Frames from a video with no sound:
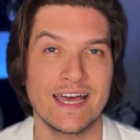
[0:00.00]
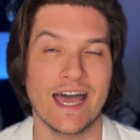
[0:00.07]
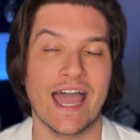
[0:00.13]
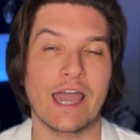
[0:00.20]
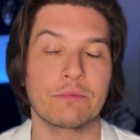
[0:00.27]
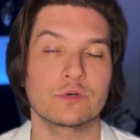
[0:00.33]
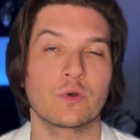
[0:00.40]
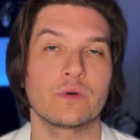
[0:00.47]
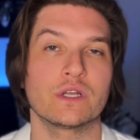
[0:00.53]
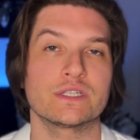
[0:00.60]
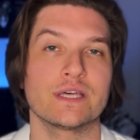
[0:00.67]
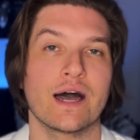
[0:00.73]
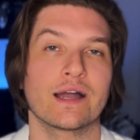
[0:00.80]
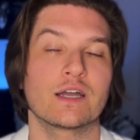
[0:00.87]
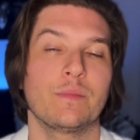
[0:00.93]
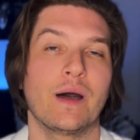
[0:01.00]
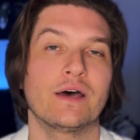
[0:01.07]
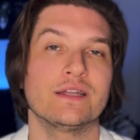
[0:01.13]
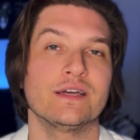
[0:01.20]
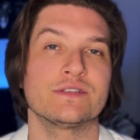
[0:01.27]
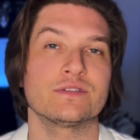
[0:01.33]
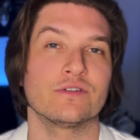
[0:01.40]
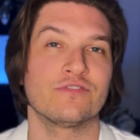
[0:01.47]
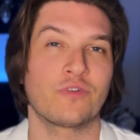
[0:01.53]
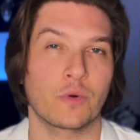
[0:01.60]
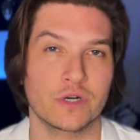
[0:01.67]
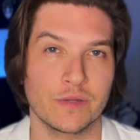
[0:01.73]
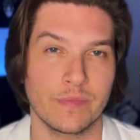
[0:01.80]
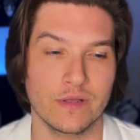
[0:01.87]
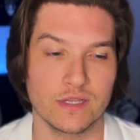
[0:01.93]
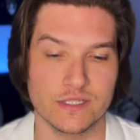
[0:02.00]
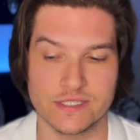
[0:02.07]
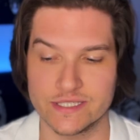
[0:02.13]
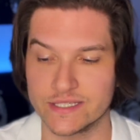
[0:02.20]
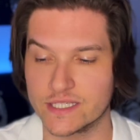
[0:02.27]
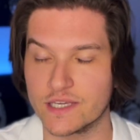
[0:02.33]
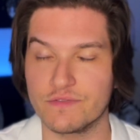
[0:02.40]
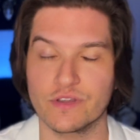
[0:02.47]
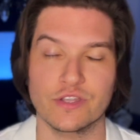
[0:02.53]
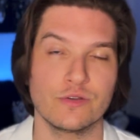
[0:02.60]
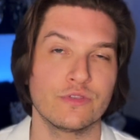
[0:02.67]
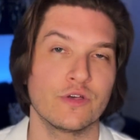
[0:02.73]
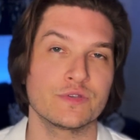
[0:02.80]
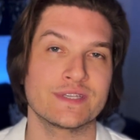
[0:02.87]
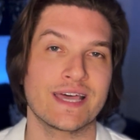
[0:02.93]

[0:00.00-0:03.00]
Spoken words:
and we're going to talk about its affordability, giving you those